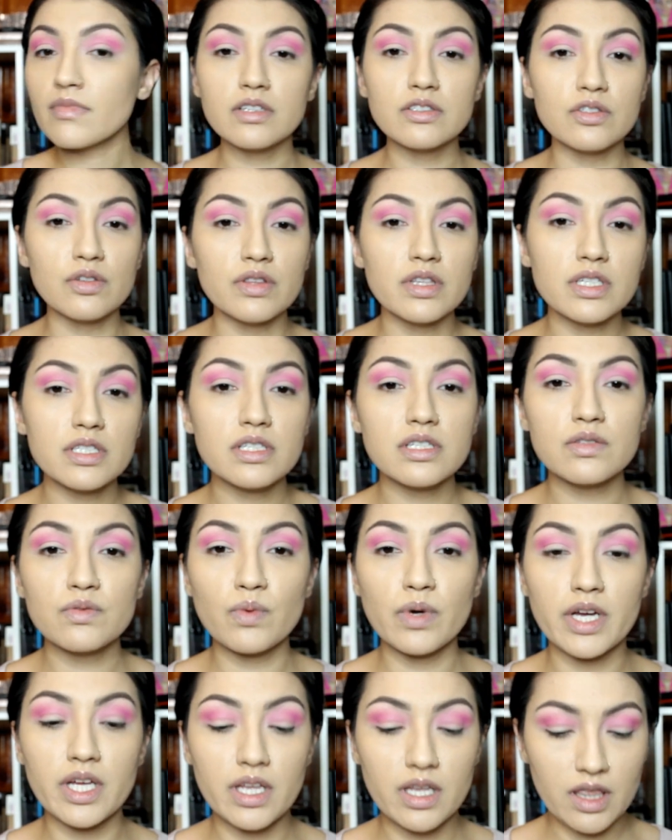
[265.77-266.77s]
So this is
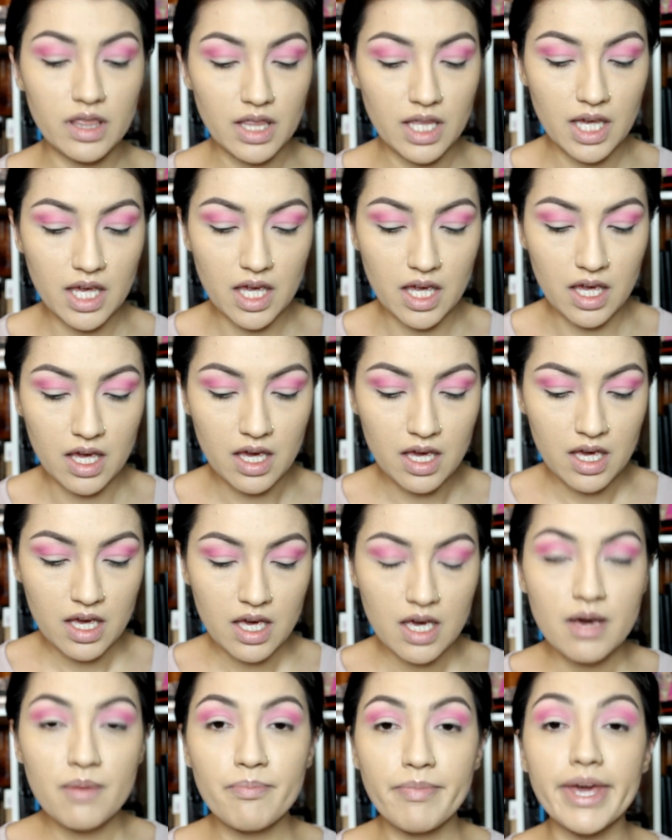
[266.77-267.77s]
what the
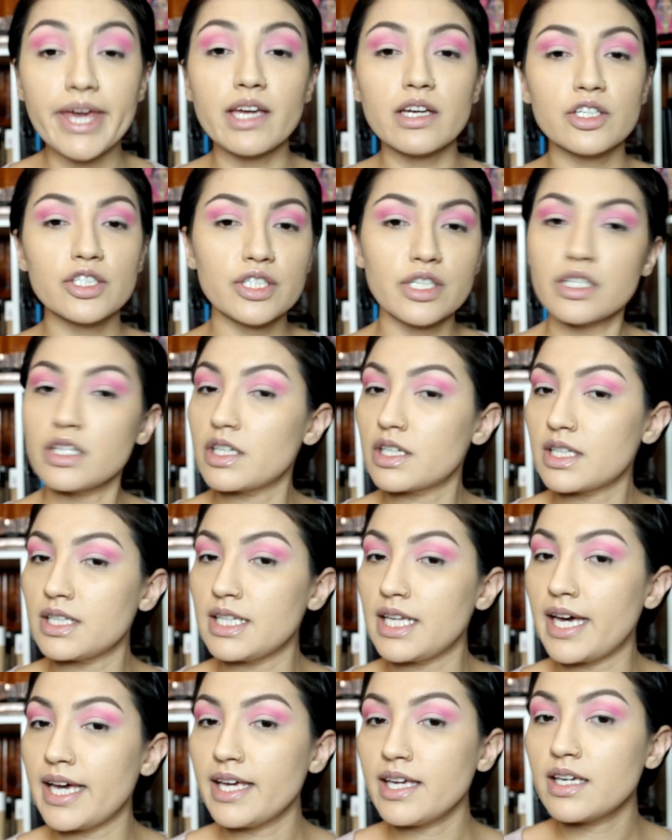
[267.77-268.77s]
pink should look
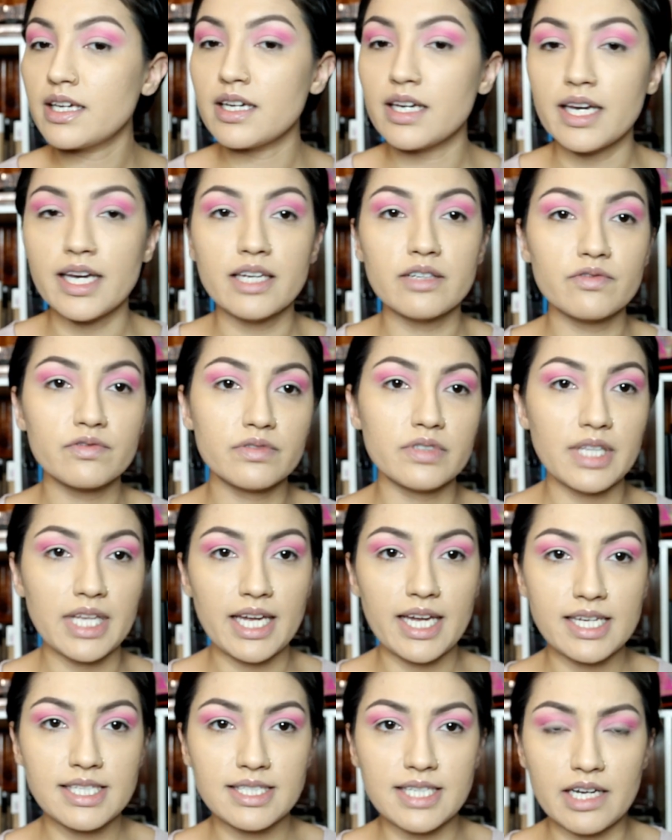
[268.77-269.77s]
like, and
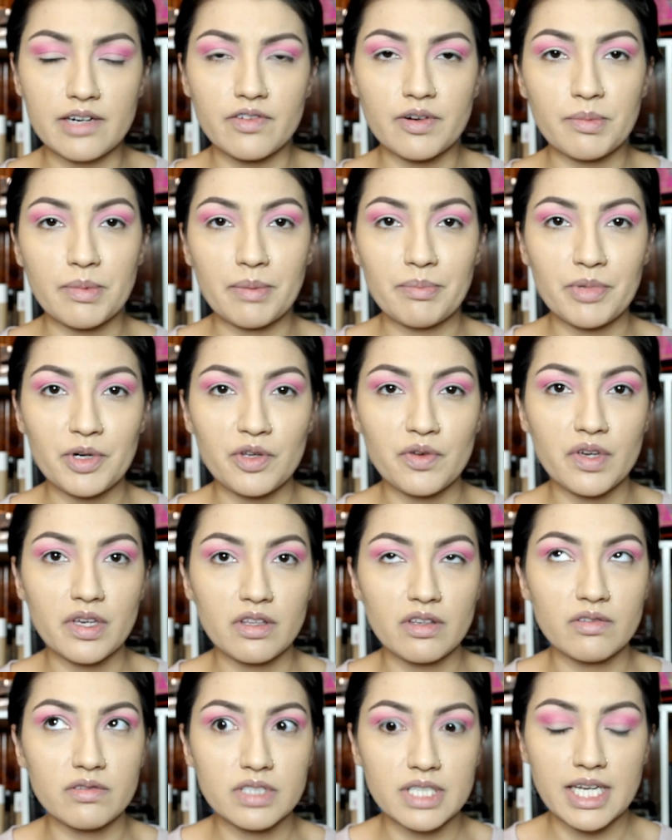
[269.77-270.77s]
like I said, remember you
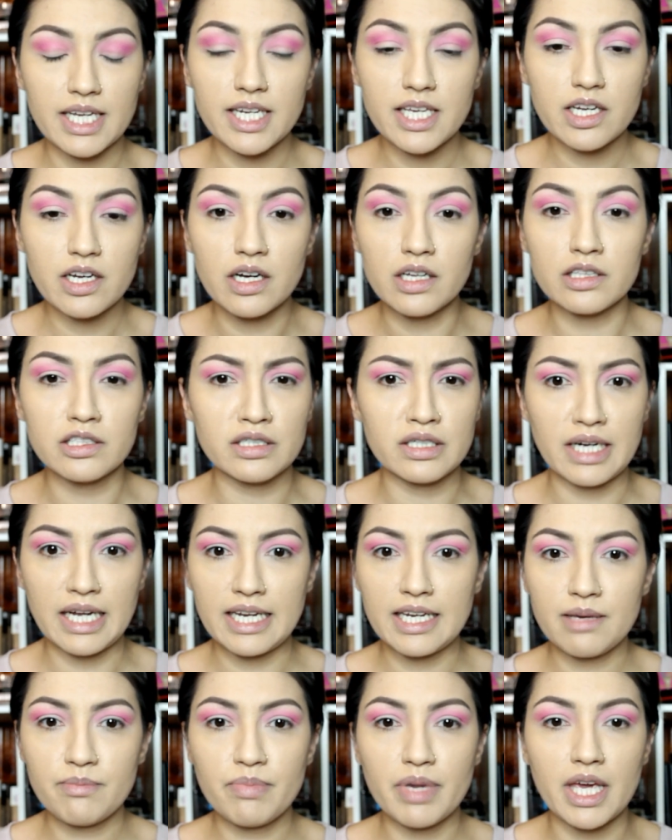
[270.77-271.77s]
can use any color,
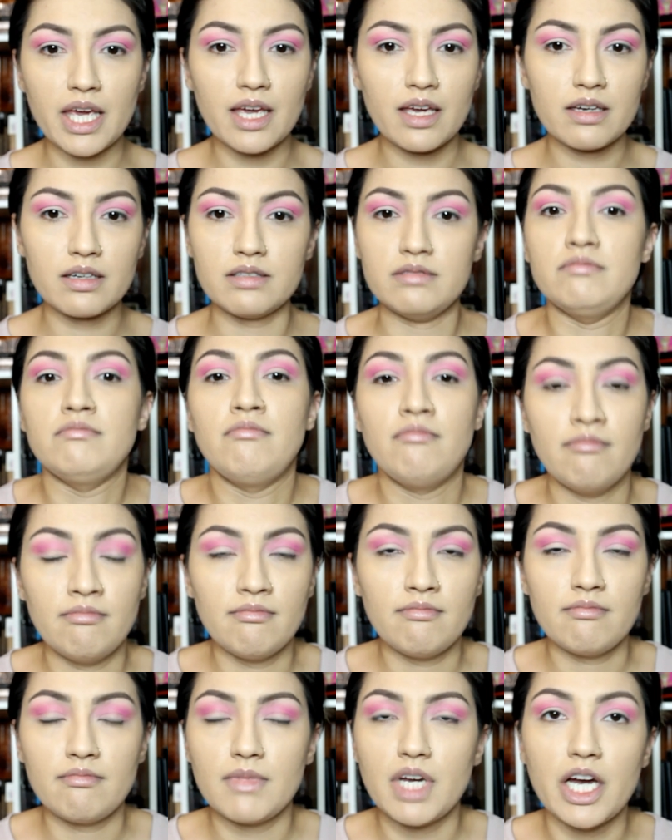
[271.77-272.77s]
any pink,
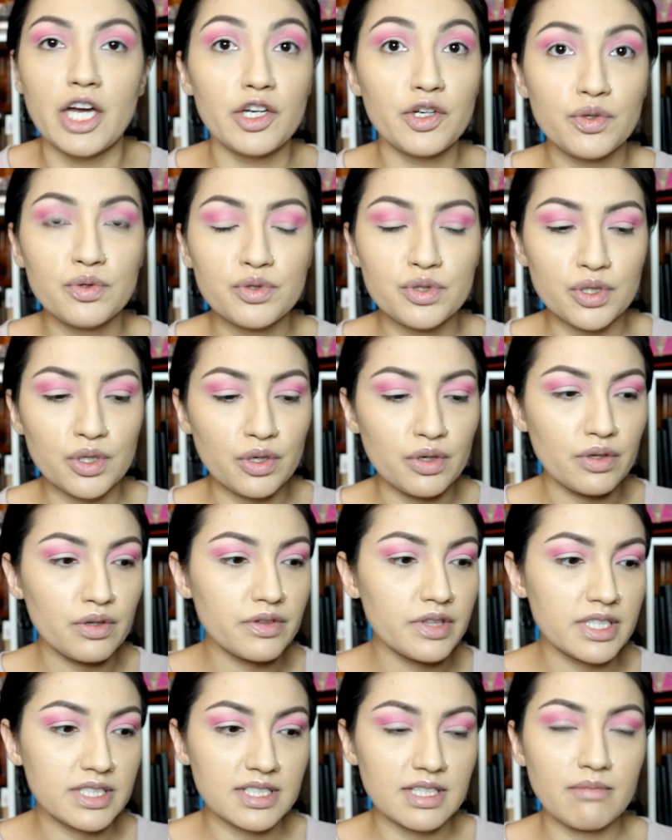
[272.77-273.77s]
a
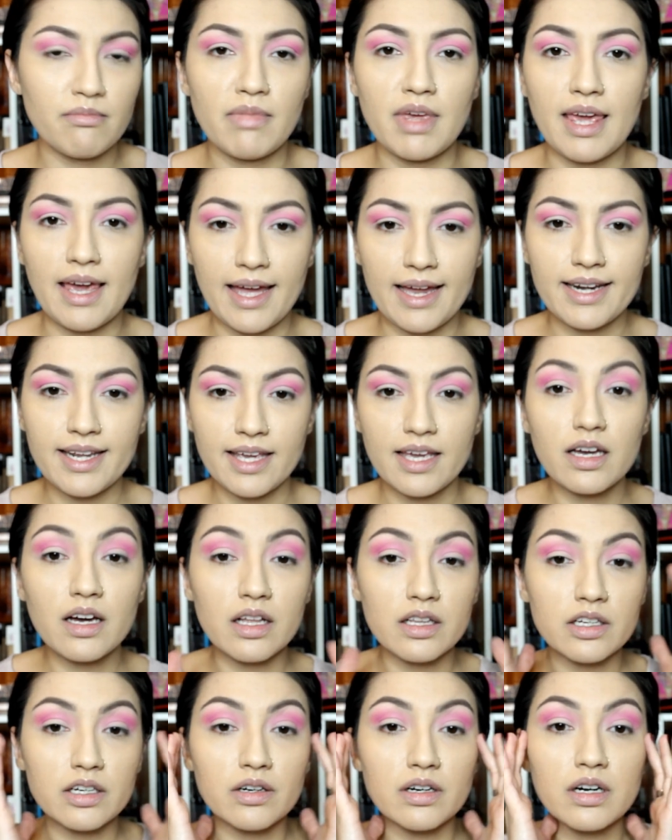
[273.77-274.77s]
neutral, this can be any
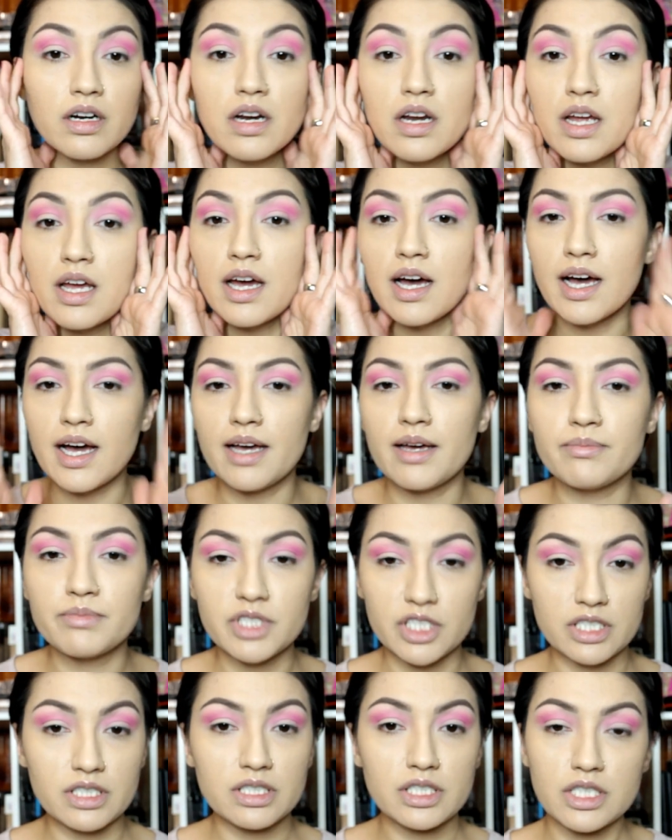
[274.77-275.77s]
color. I'm
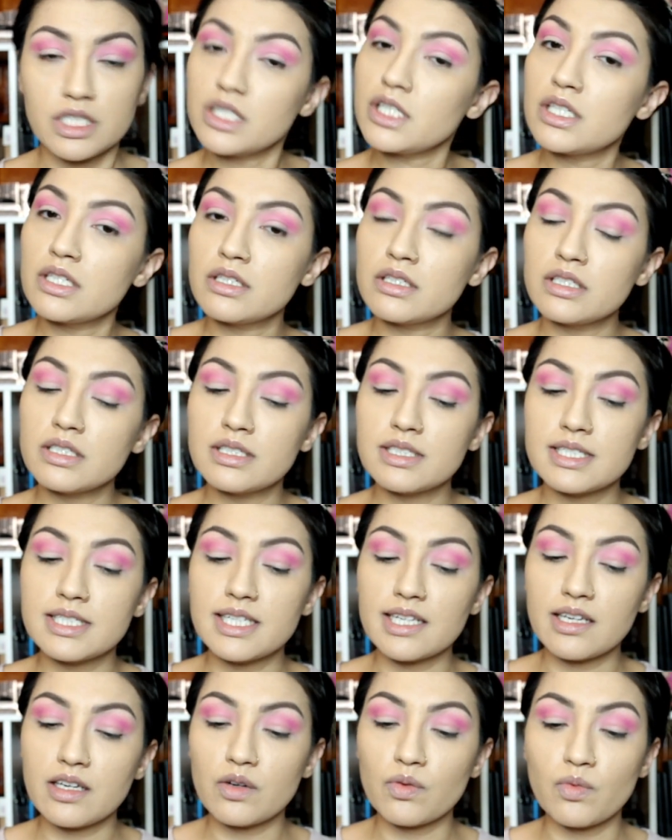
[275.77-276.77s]
just
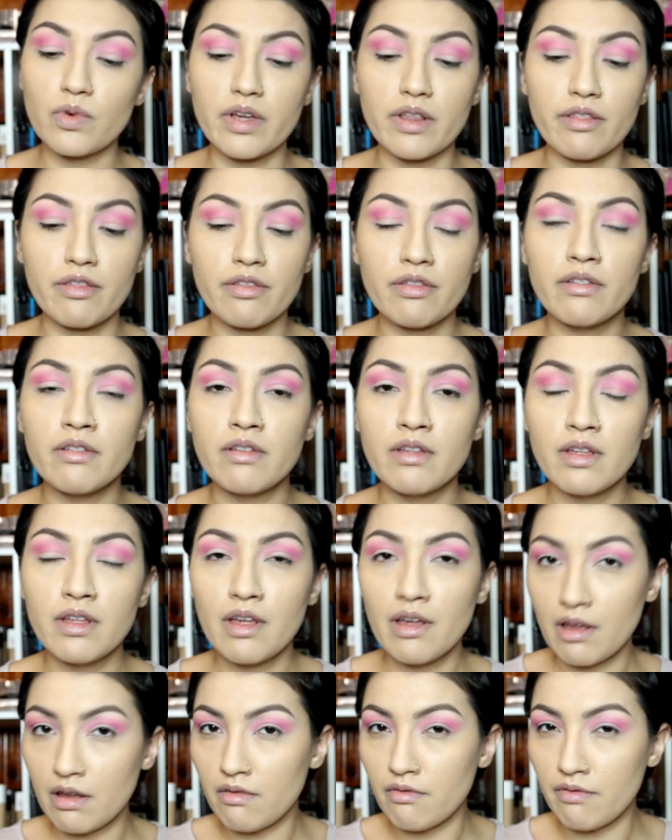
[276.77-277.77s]
sticking with
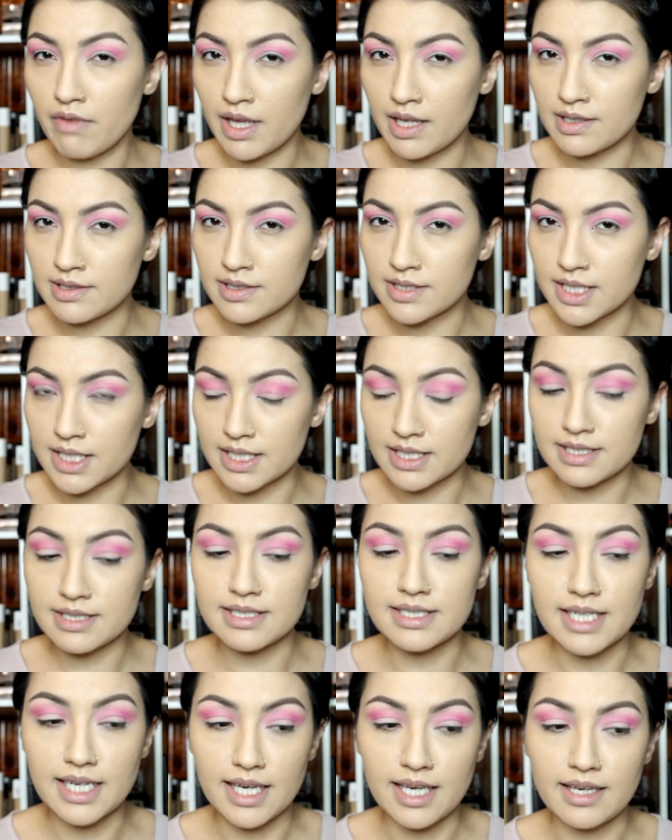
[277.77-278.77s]

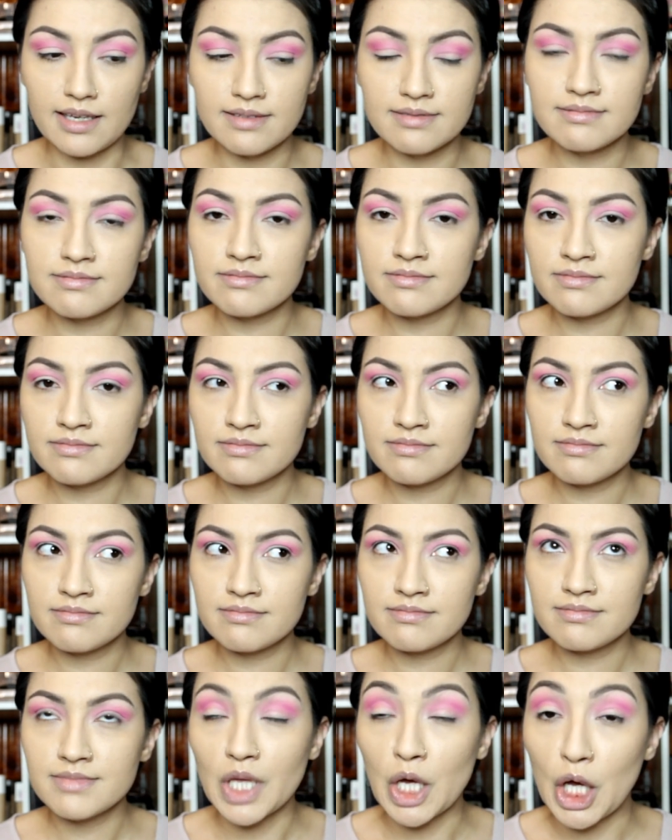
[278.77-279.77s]
Valentine's Day
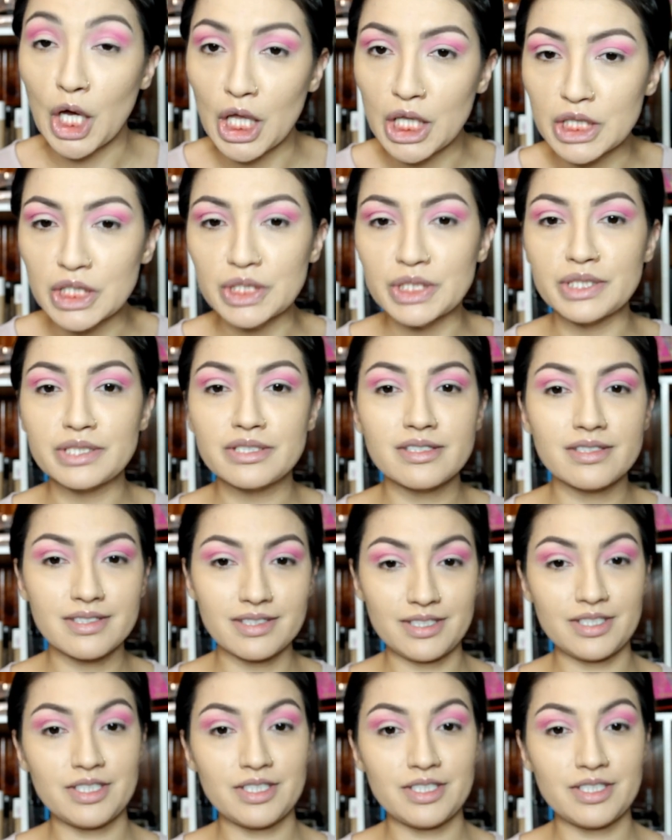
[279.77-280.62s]
colors.